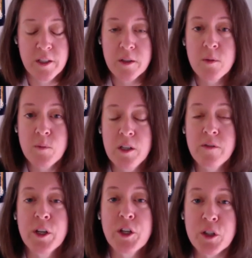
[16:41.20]
is it
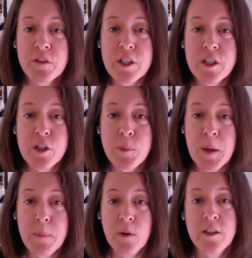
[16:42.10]
delivering
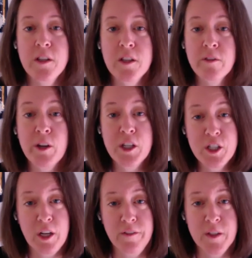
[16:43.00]
services to people? Is it
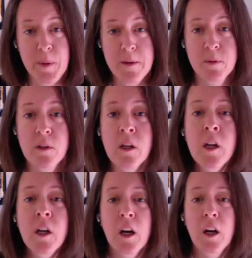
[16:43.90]
delivering stuff to
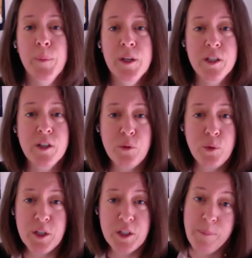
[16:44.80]
people? Um, is
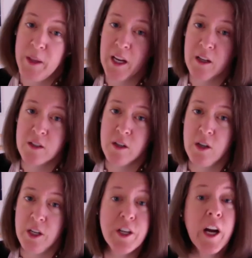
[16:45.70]
it doing something
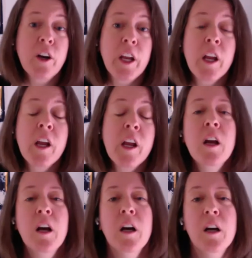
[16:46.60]
else uh, entirely?
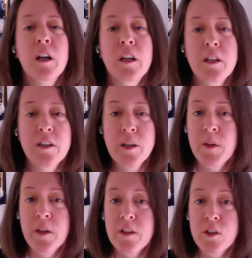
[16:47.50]
Uh, it,
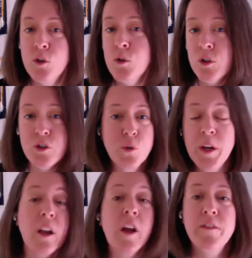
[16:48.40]
some of this, Google
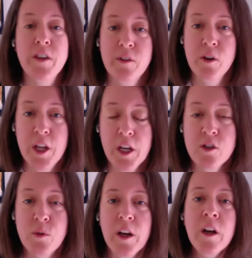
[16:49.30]
is doing a lot of different
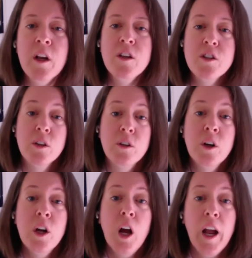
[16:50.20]
things, right?
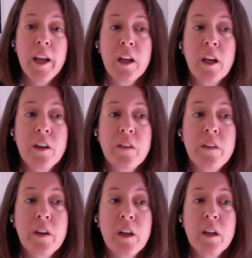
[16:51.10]
So I
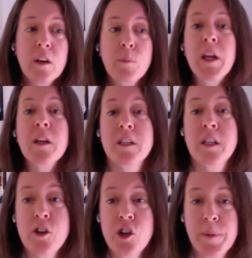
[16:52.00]
could see there
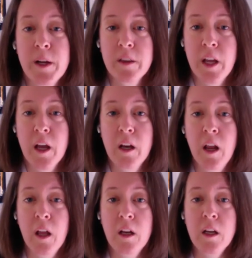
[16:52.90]
being a discussion about
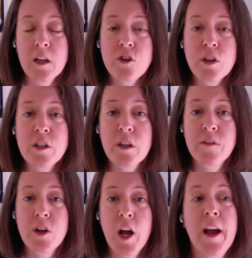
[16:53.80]
that. And in the
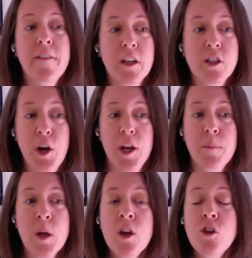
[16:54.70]
interest of not having
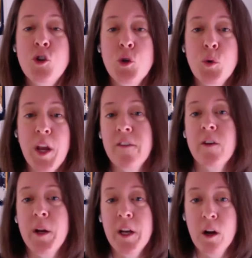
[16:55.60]
time to
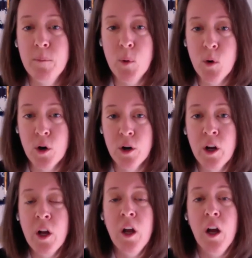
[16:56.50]
get everybody on
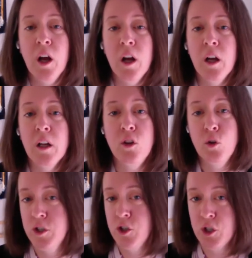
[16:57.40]
board,
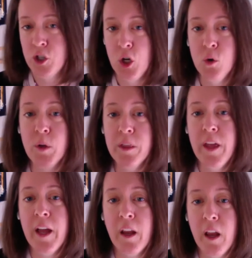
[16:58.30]
uh, you could just go
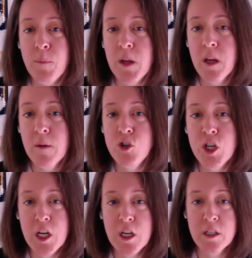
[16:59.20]
with that
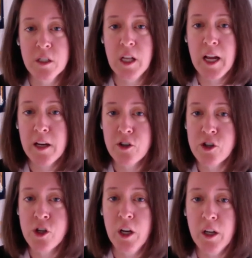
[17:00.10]
KPMG
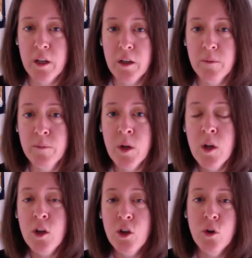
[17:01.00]
slash,
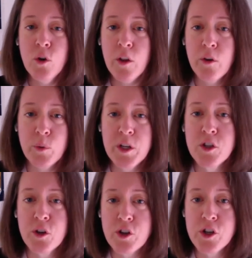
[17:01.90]
um, you know,
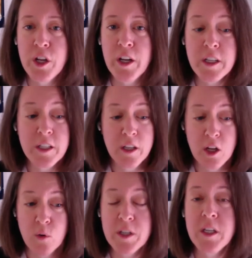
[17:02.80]
other research
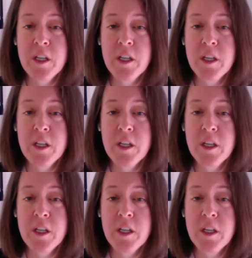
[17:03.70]
studies and the